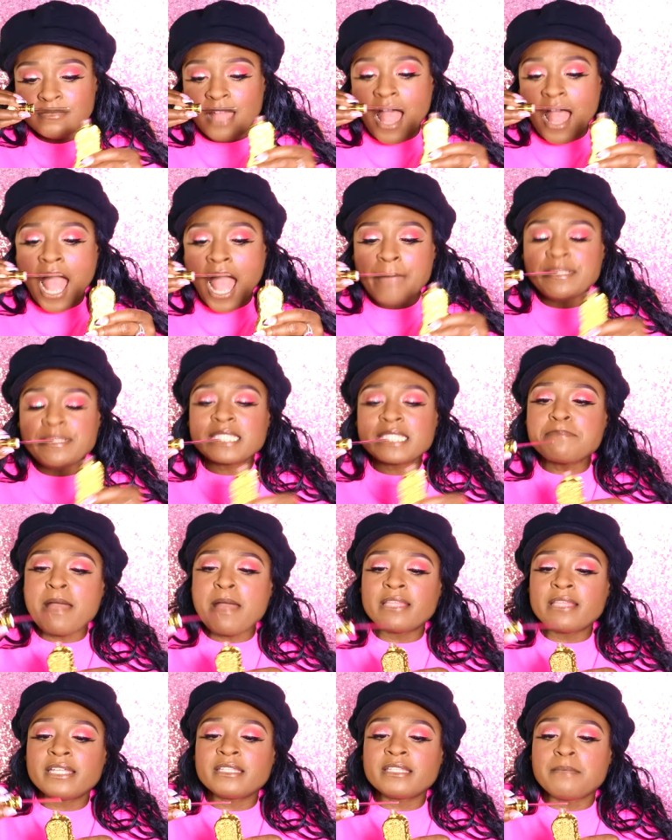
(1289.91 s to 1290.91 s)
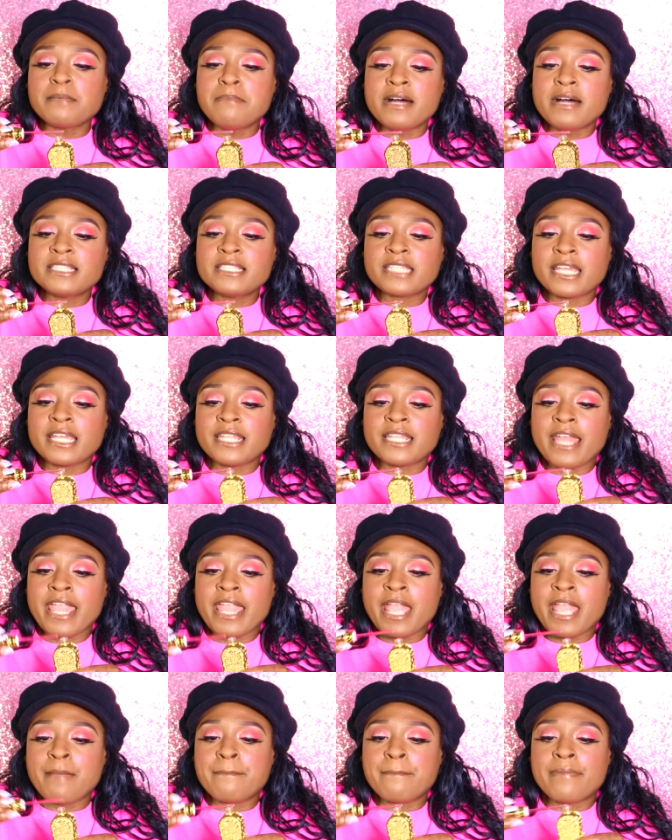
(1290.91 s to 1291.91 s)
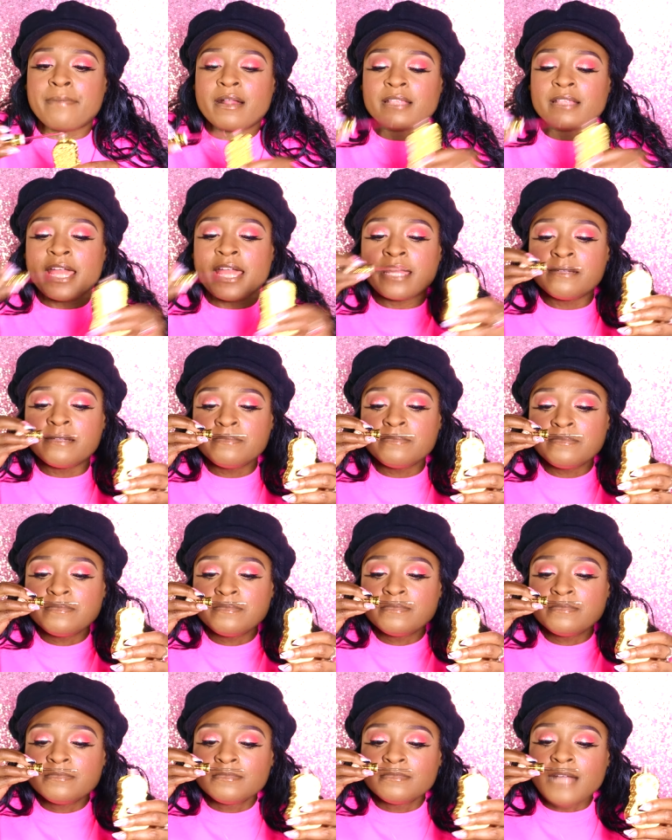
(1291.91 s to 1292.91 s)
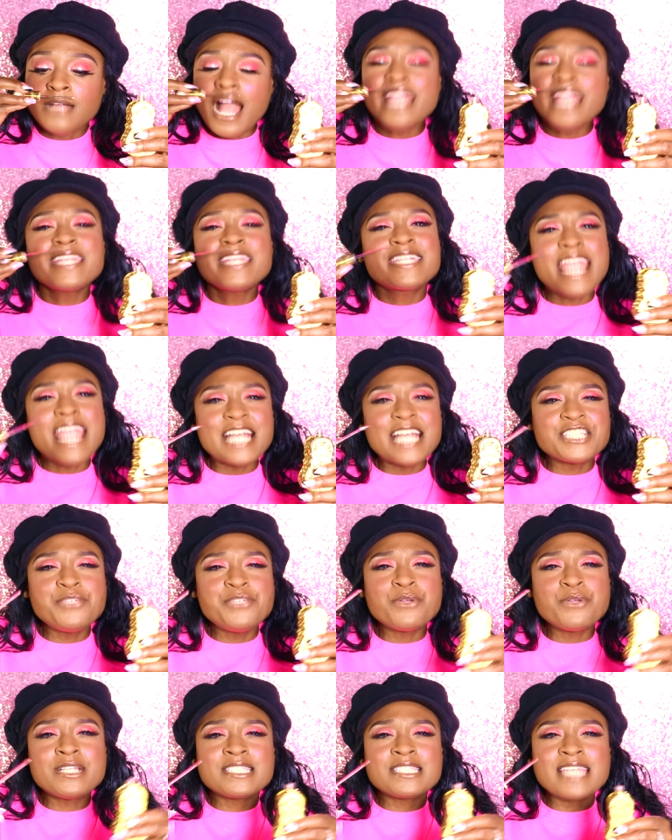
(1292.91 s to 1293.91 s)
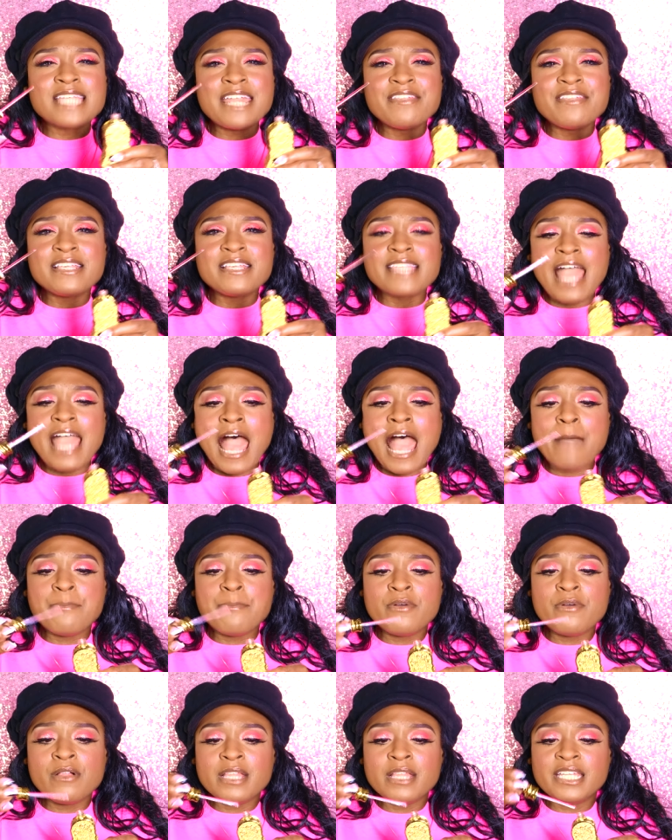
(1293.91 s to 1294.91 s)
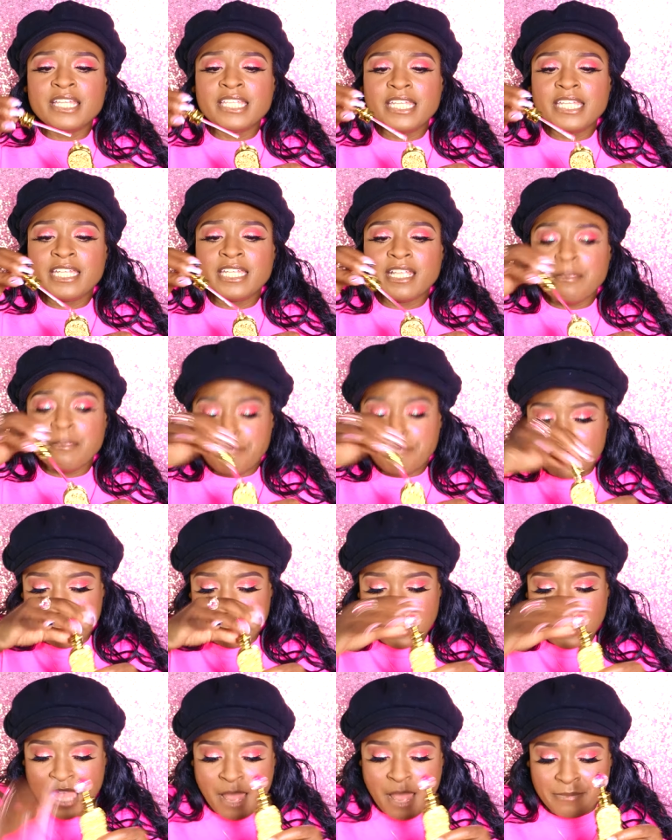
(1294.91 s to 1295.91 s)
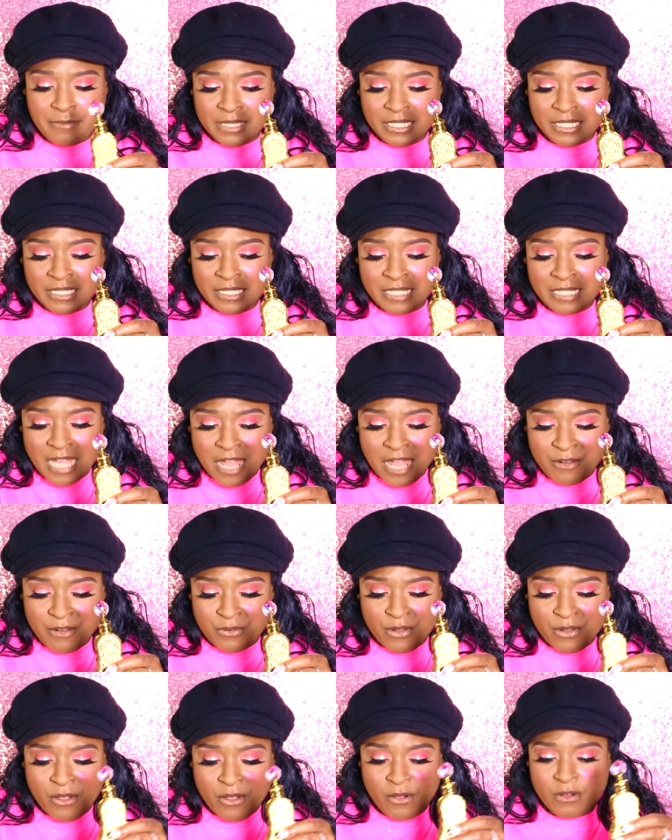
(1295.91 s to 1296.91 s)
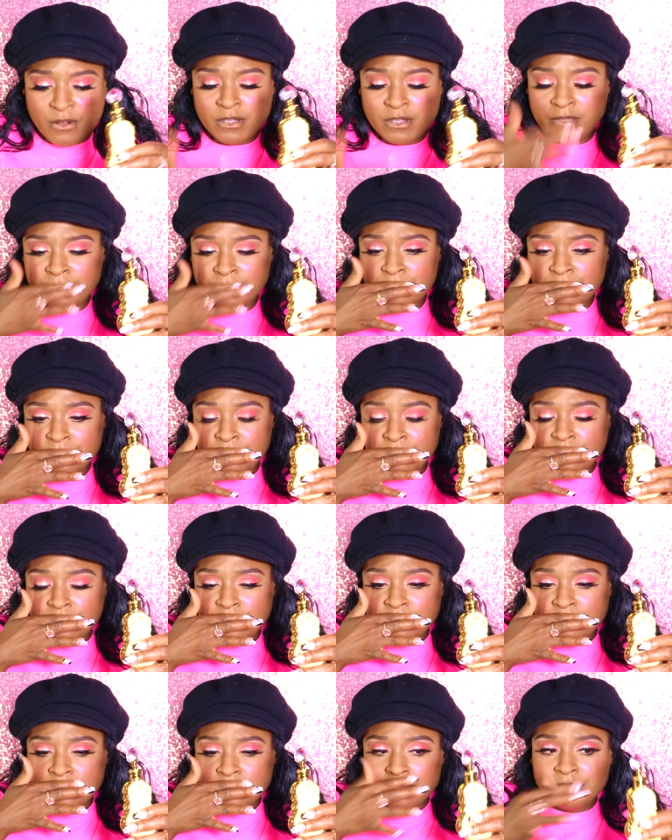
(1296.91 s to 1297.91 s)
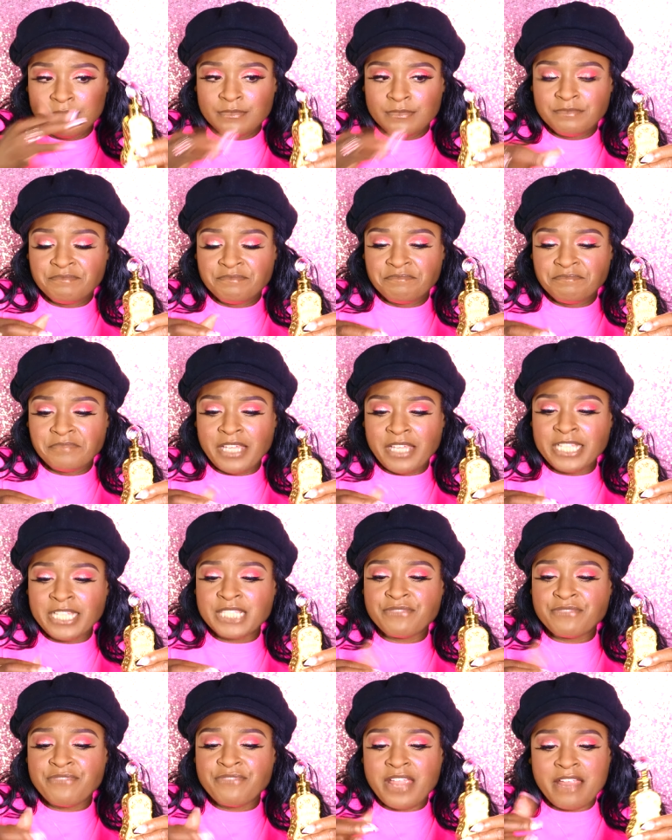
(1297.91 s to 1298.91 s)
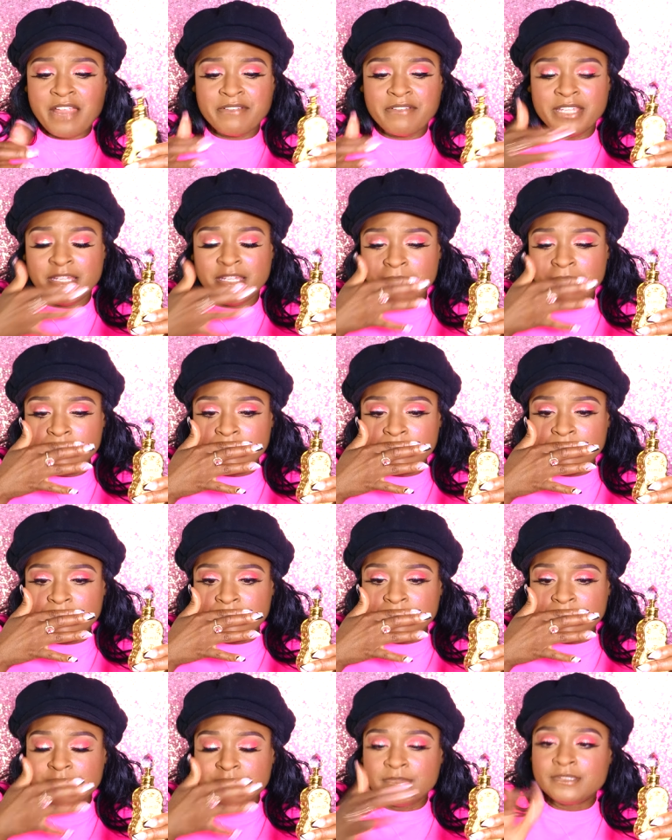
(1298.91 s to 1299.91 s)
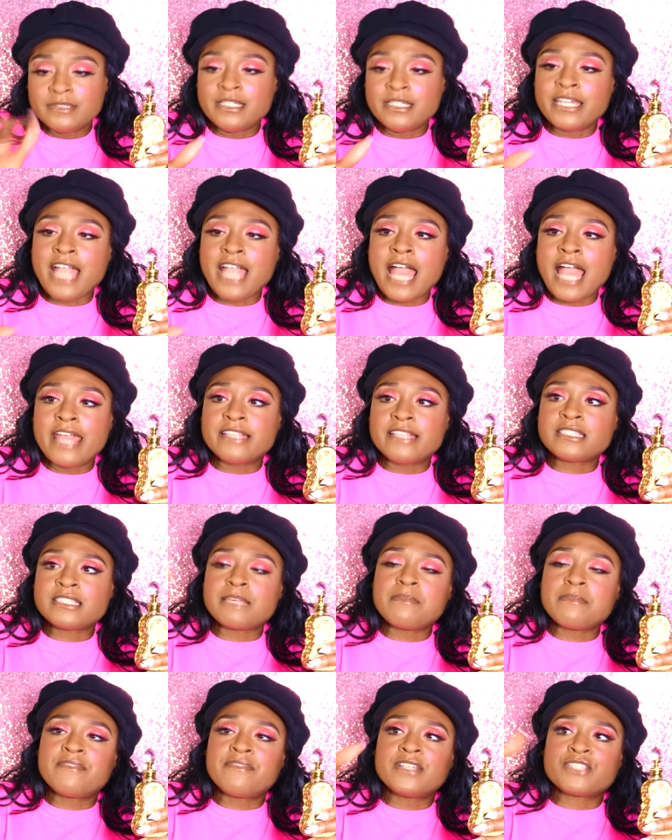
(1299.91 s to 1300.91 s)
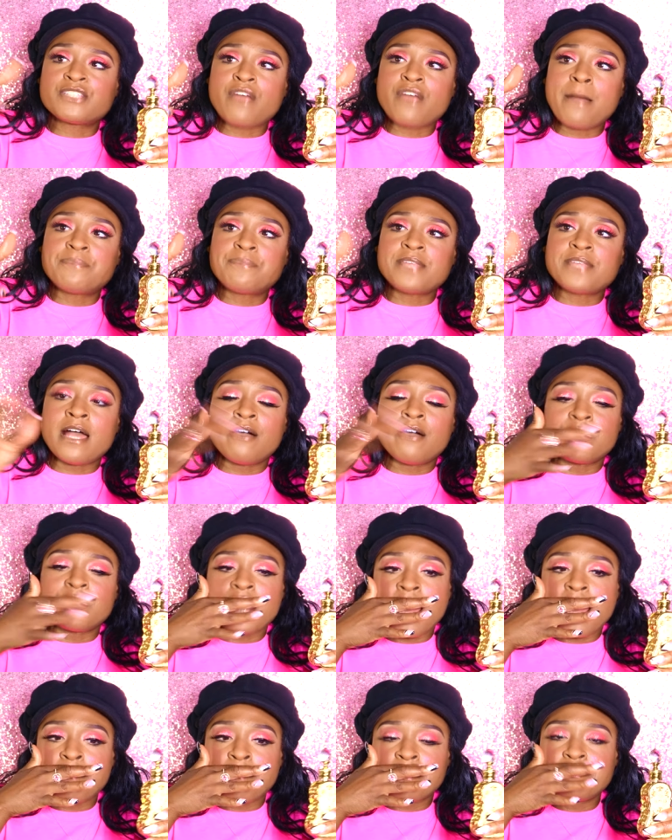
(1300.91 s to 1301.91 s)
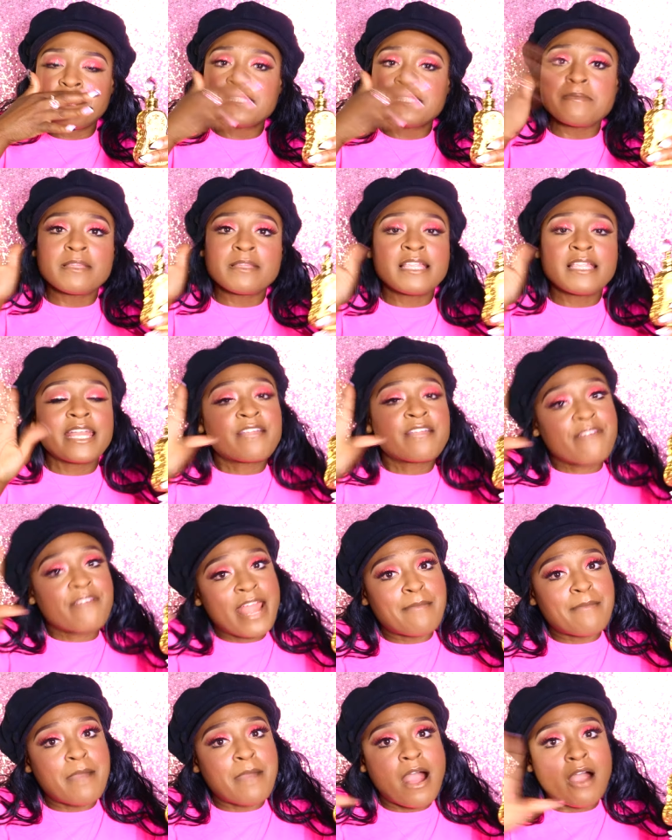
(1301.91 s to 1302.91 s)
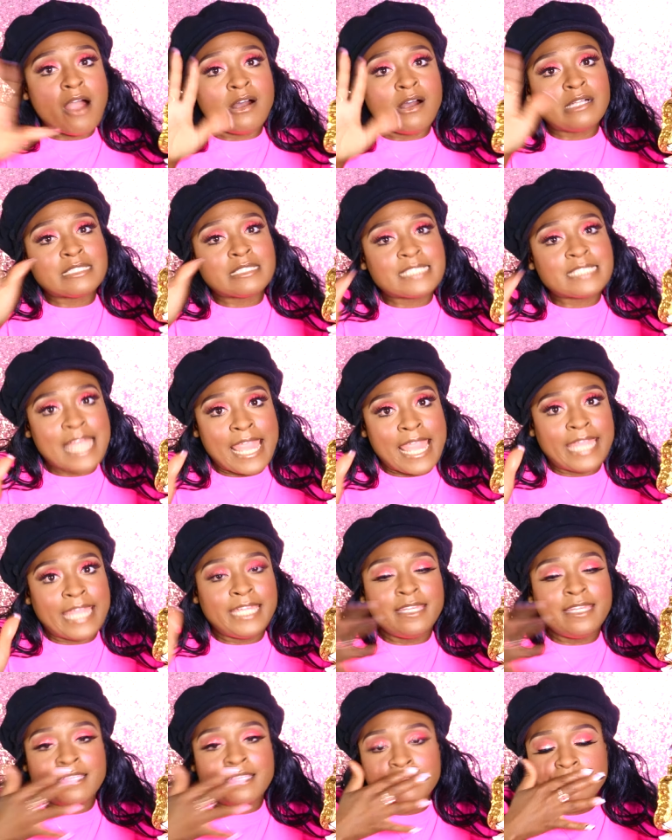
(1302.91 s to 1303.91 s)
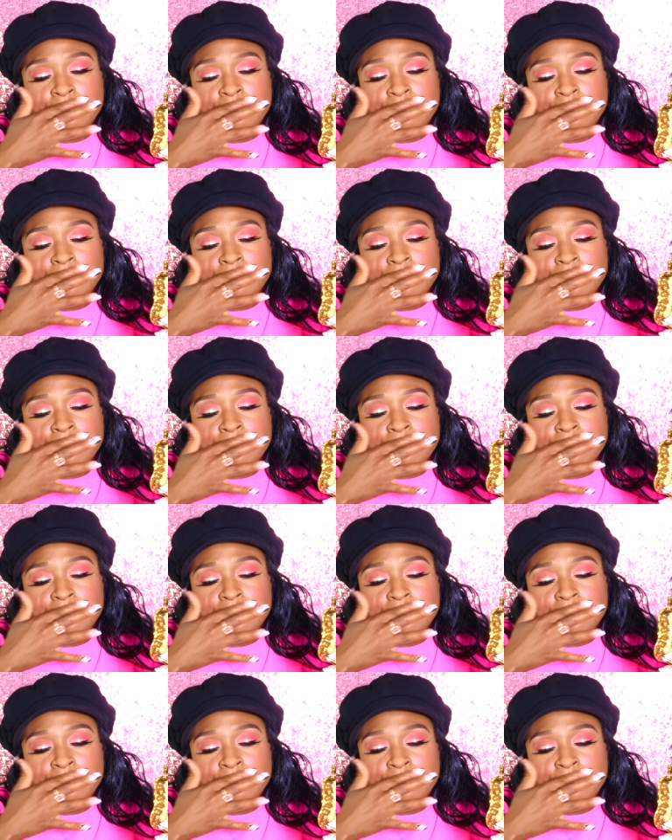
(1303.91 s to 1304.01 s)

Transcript: I'm smelling the musk and the amber. Like, I guess you could say there's apple in here, but I mean, I don't know. It's very, it got, some of it dropped out now. I'm going to be smelling like grandma all day.